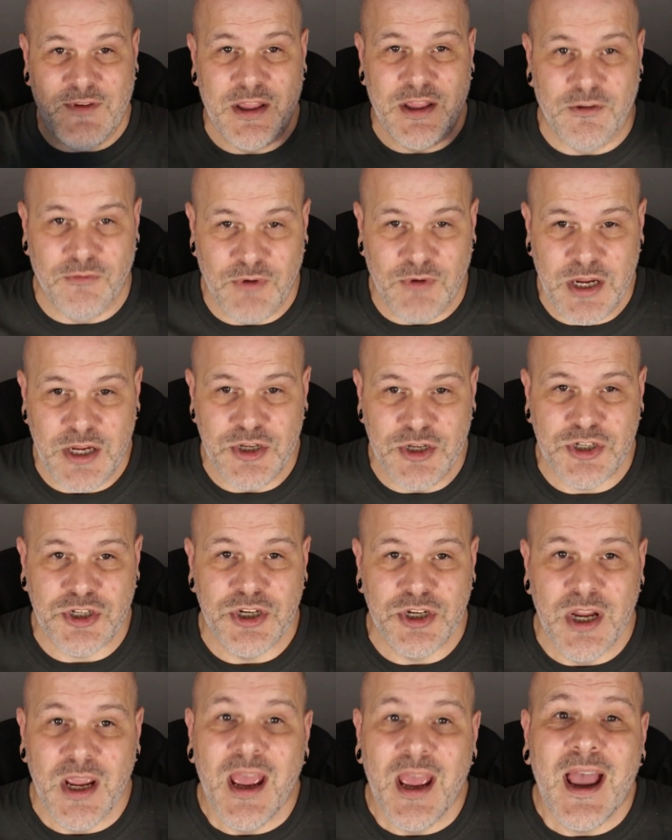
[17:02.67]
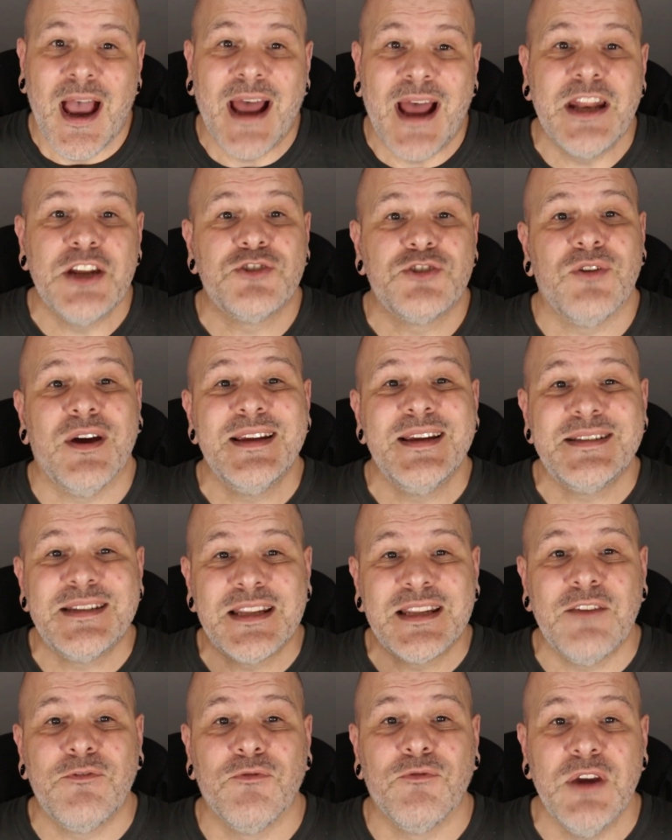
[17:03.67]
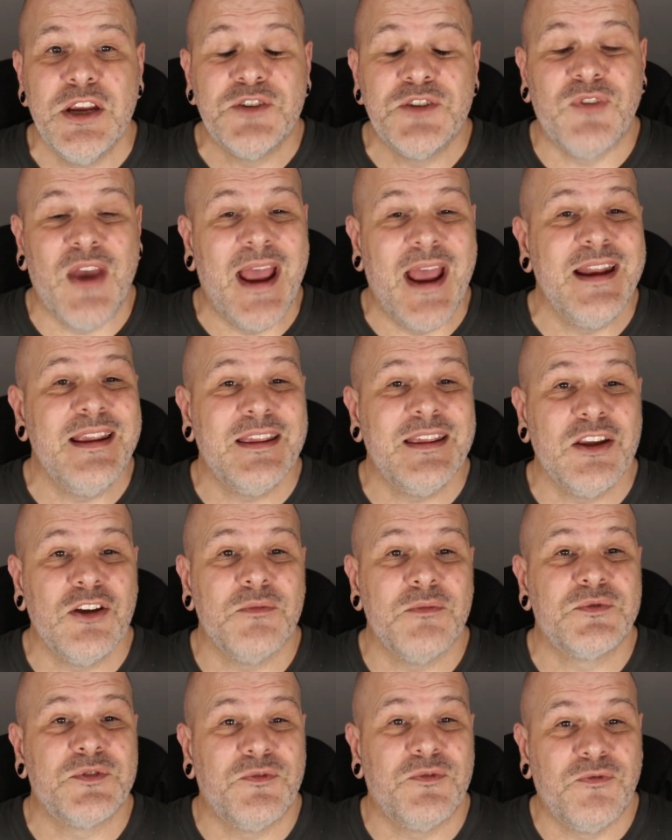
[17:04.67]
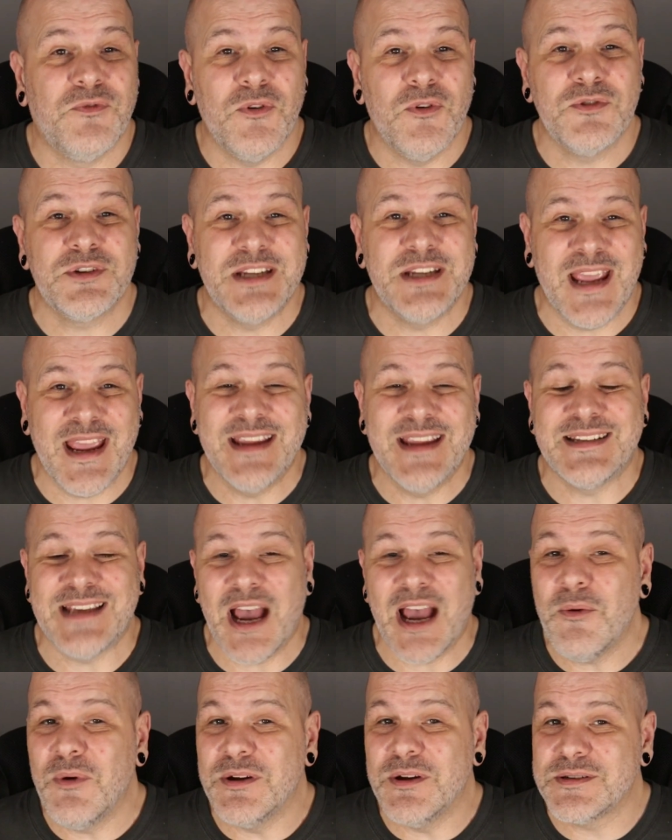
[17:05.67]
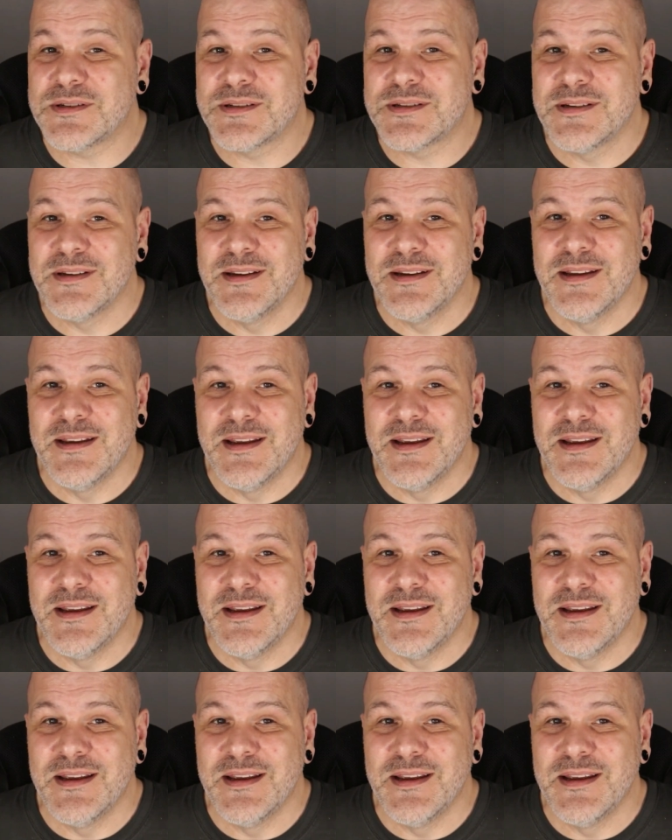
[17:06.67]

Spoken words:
it the reach. And it tries to give reach for anything up to 48 hours.